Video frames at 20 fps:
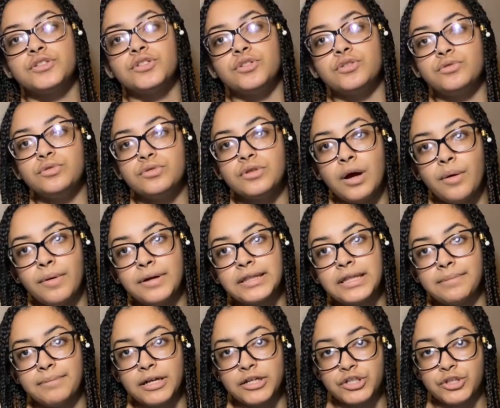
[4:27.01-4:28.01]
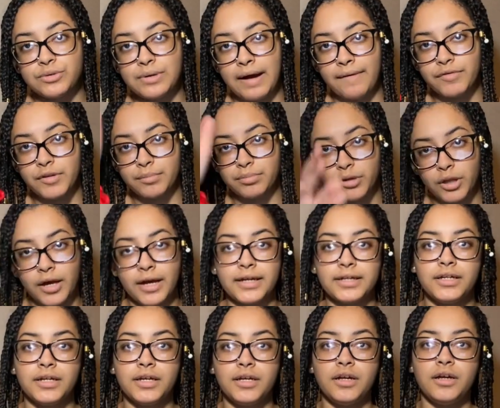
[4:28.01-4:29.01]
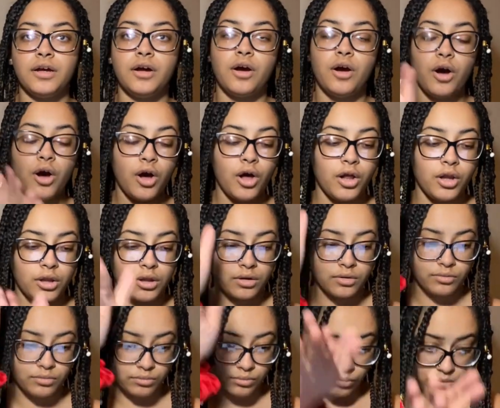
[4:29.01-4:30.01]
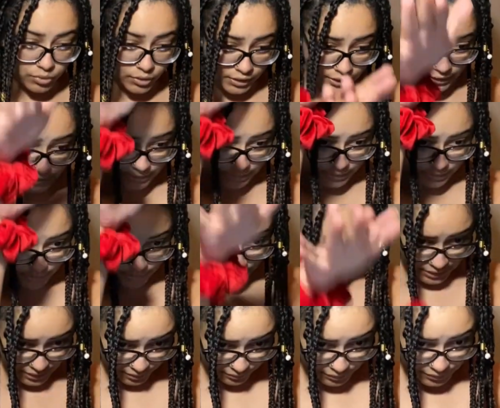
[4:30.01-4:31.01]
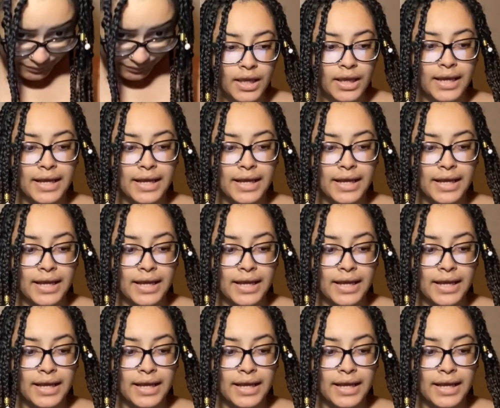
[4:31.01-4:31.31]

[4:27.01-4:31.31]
So you do not want that. Make sure you have the plot all worked out.